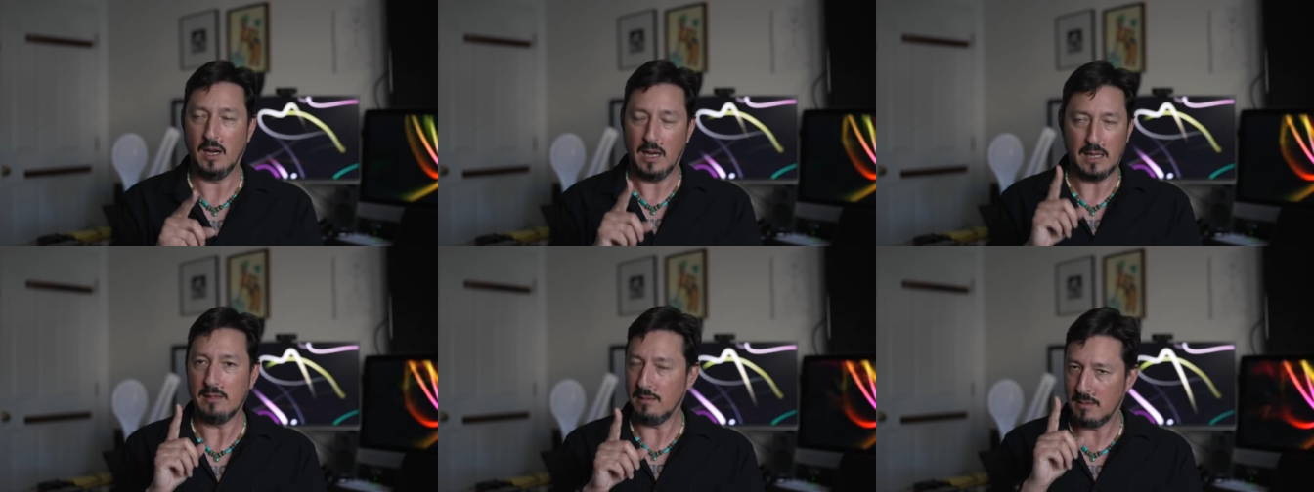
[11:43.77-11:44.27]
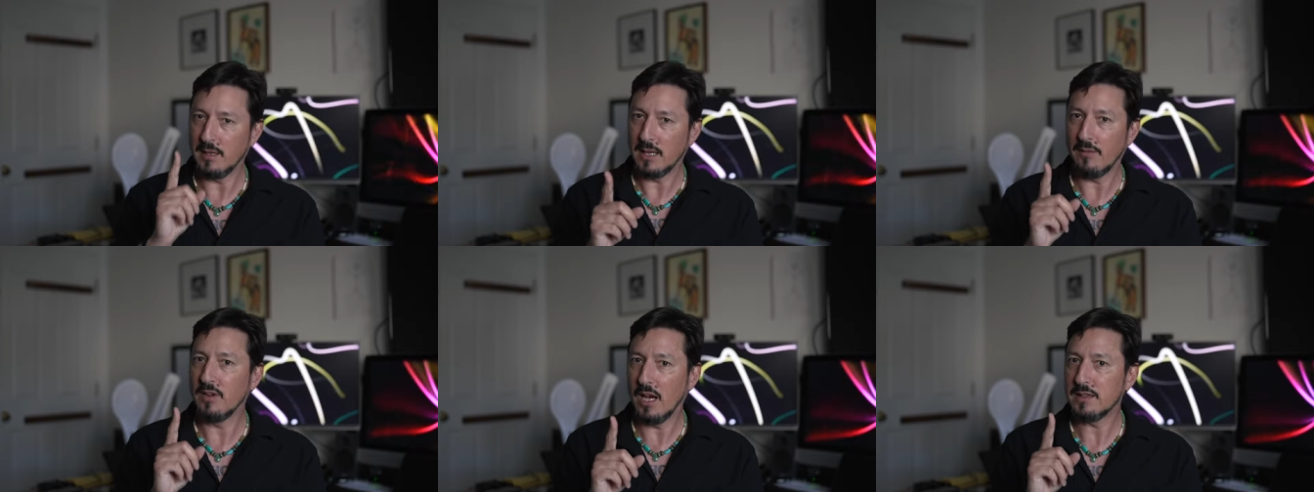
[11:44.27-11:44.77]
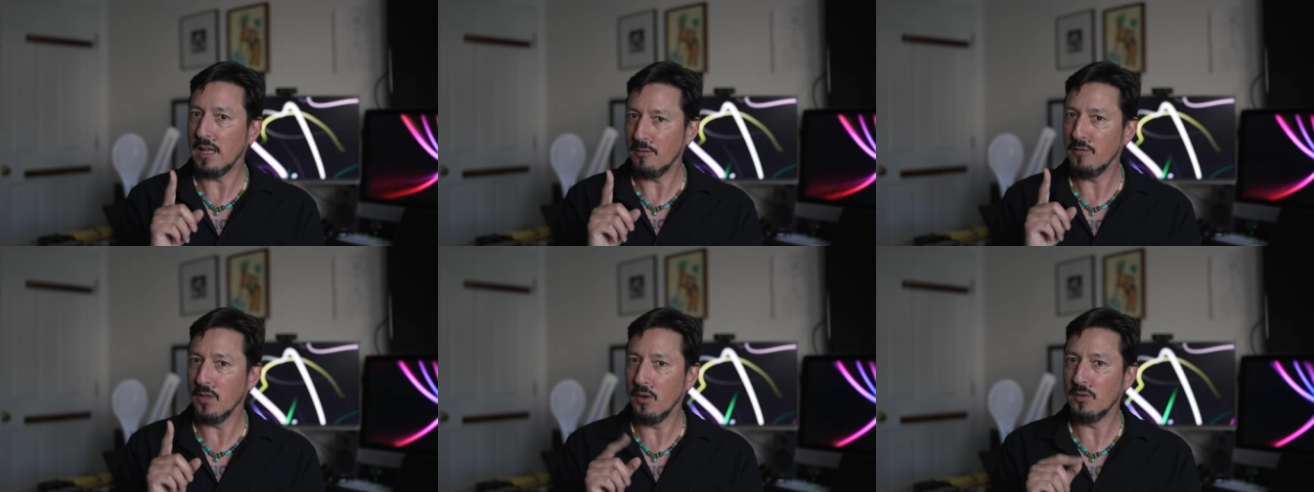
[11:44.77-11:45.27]
I think I've got that
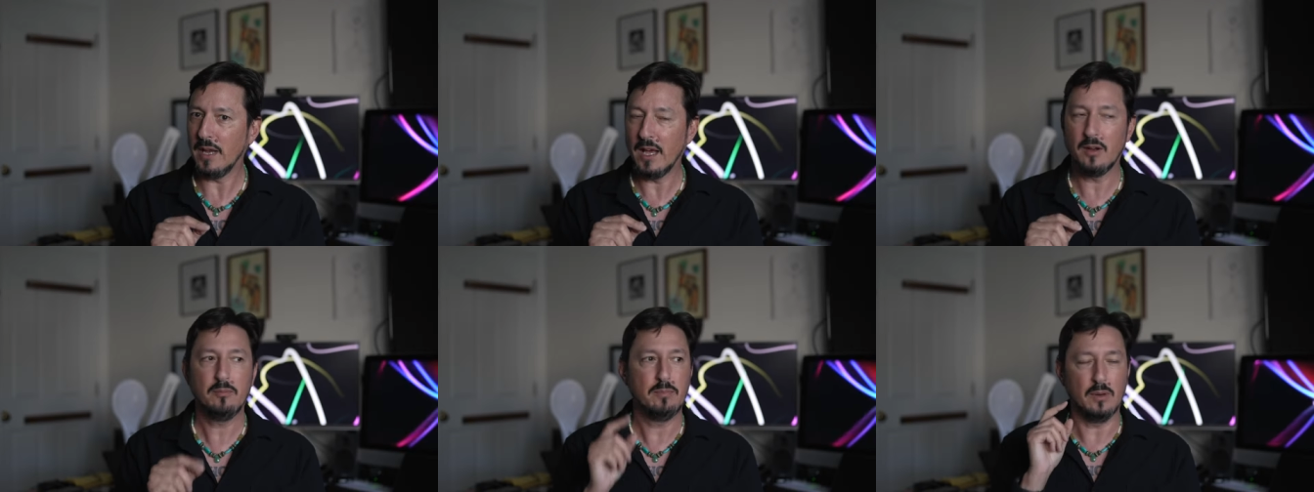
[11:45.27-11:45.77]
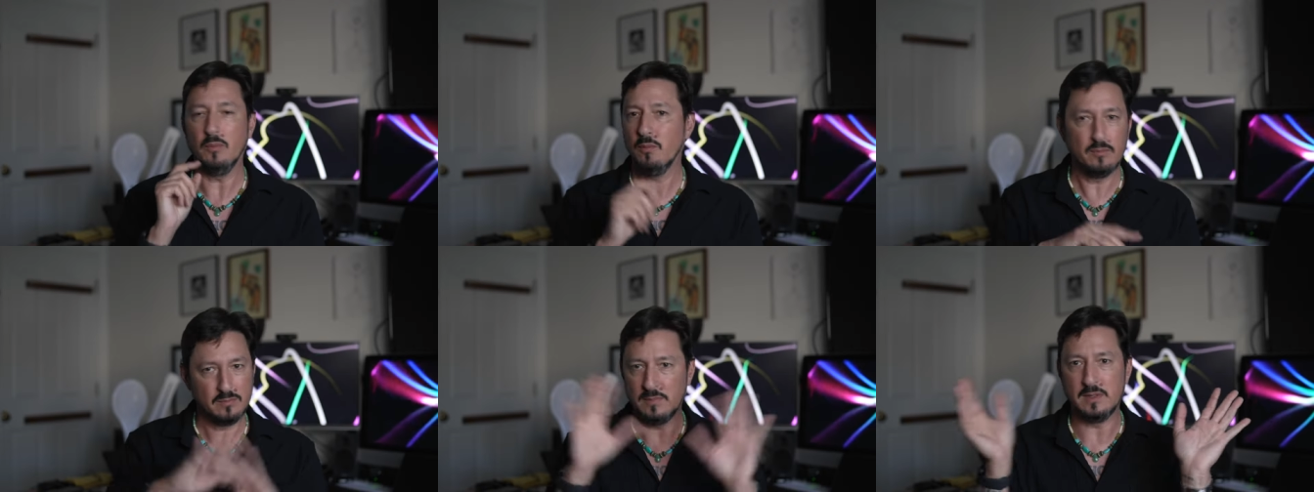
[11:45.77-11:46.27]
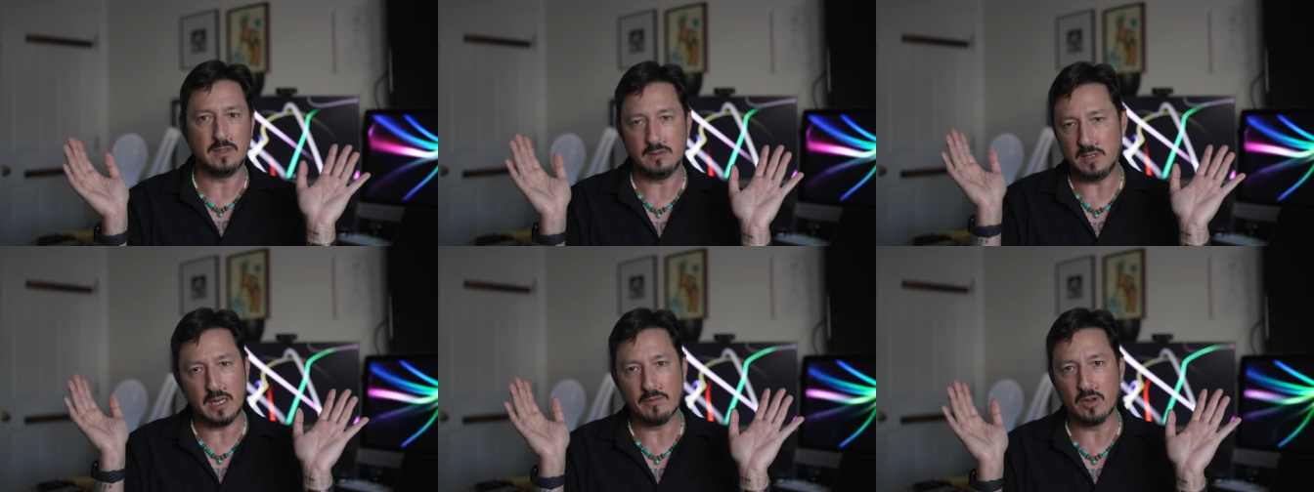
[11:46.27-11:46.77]
flow down, but
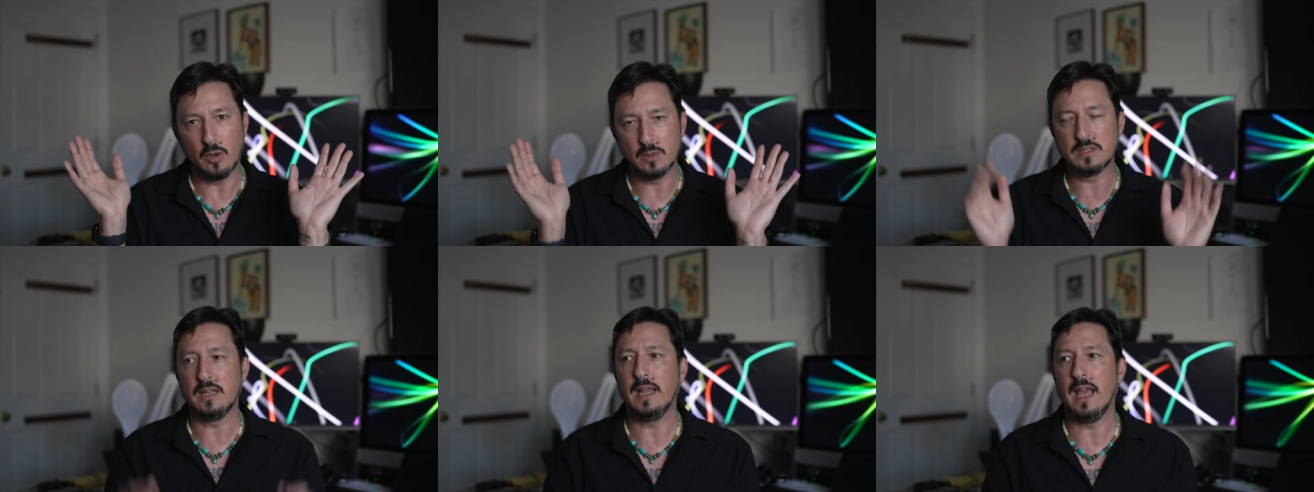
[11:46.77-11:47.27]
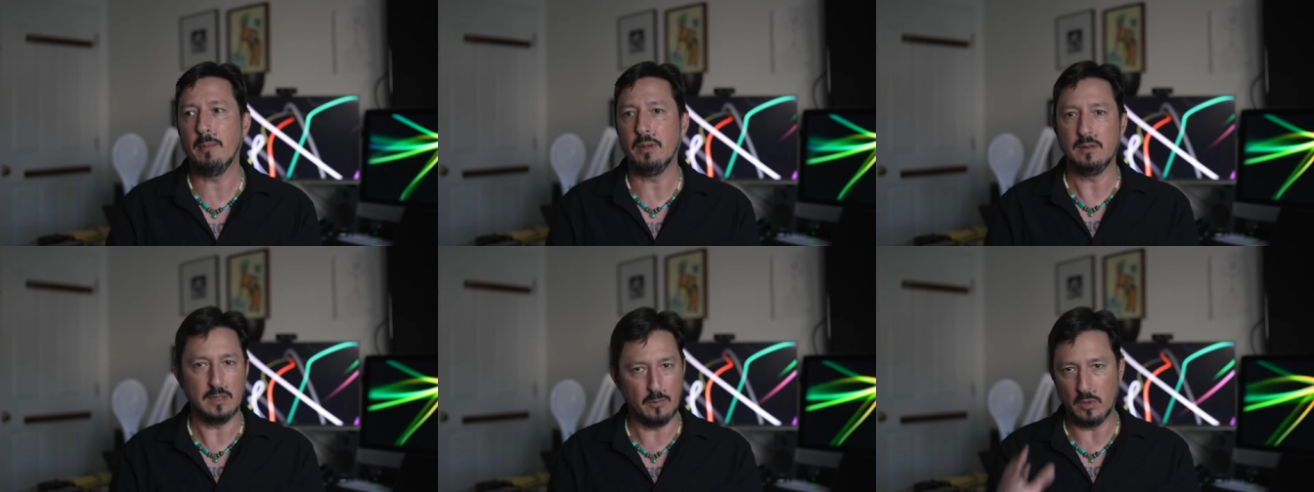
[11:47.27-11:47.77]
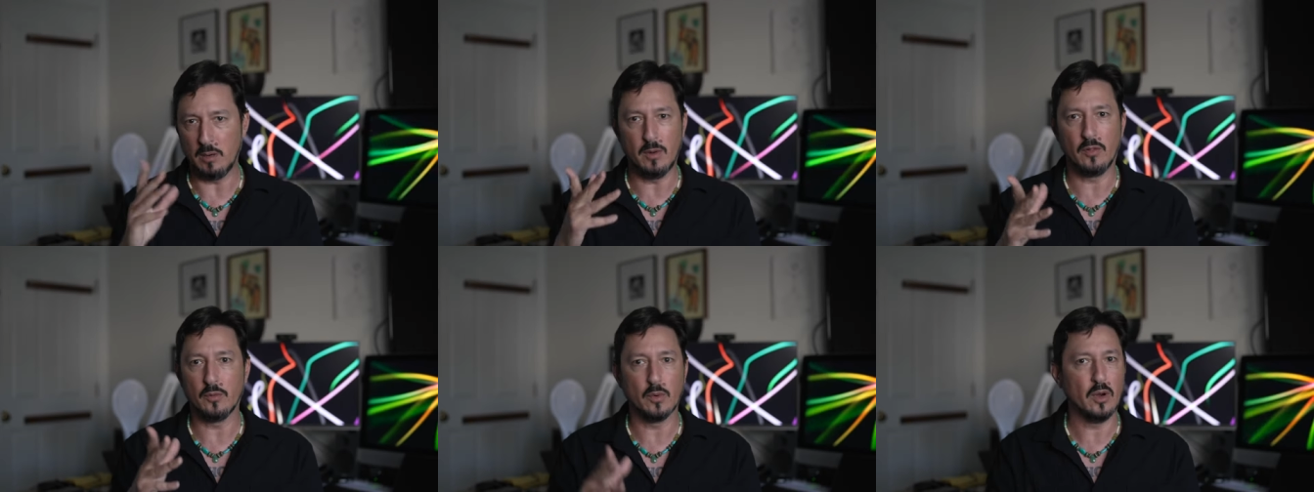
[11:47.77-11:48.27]
you never know what's gonna happen, and when I'm
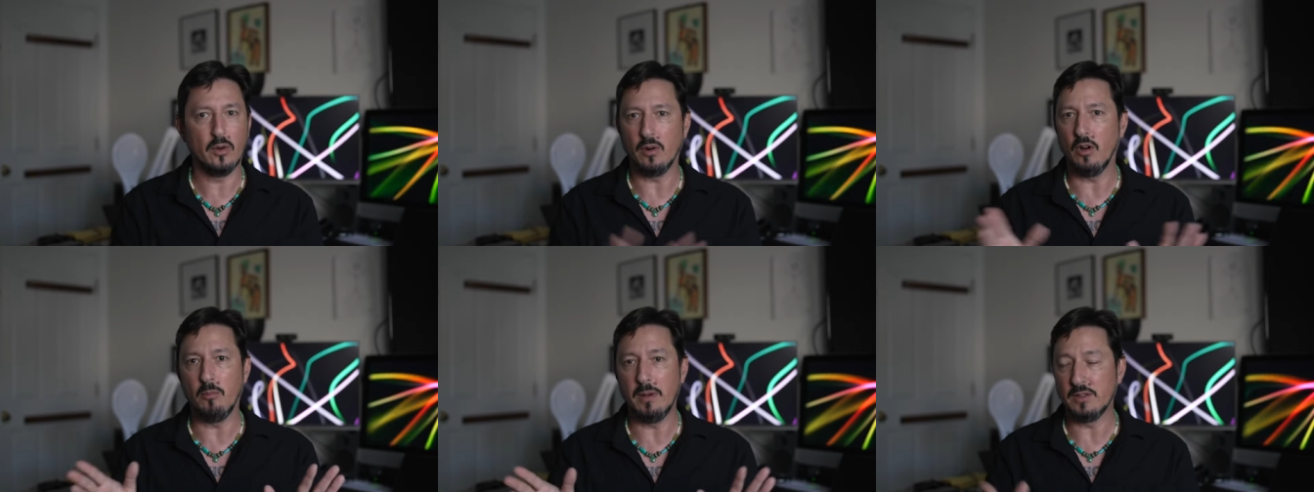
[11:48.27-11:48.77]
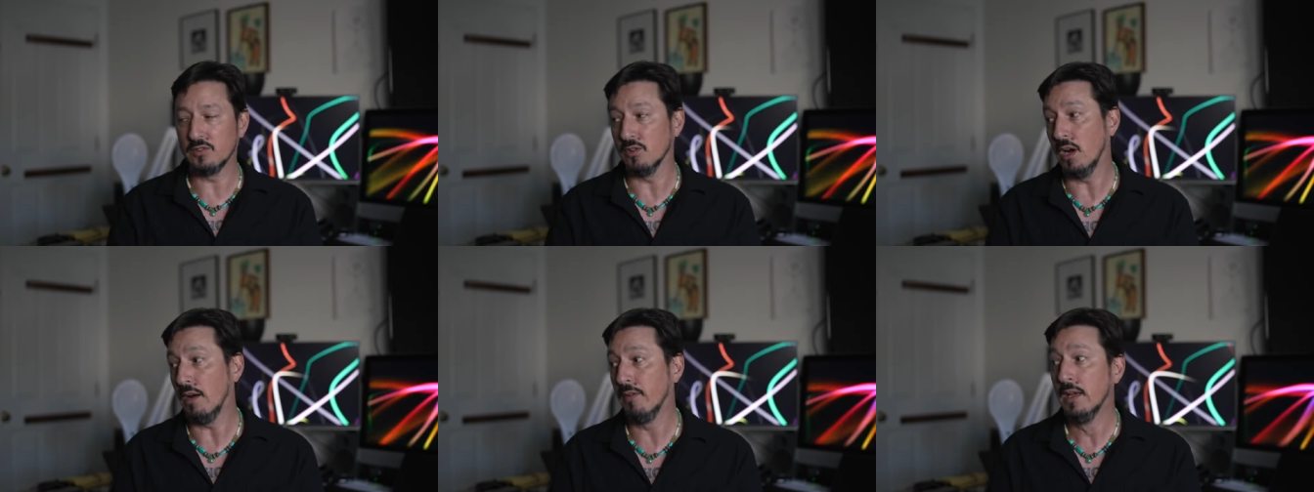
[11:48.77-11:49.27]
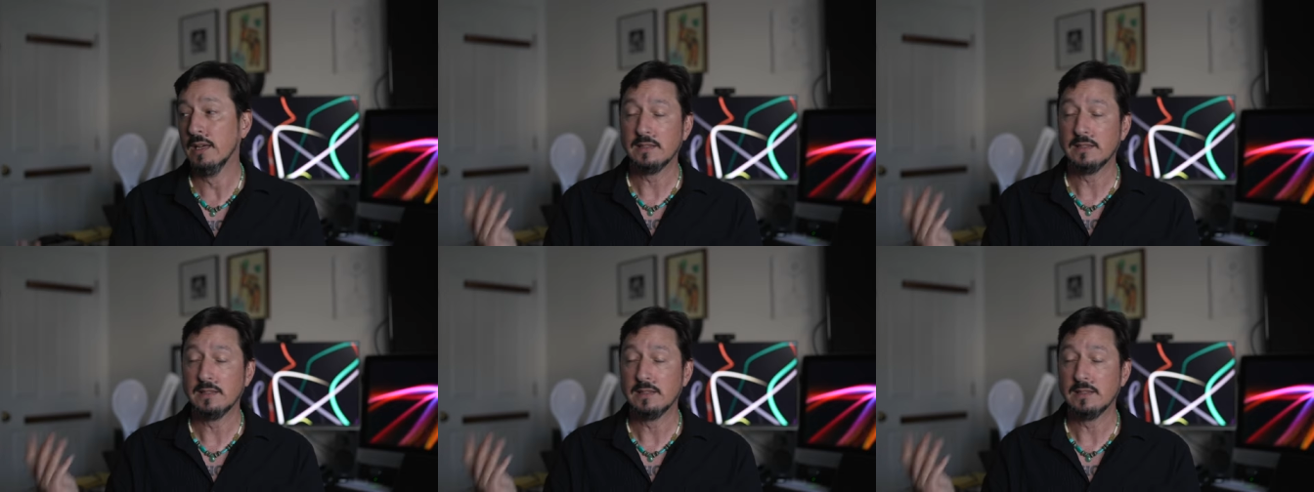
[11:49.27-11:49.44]
on the road, all bets are off.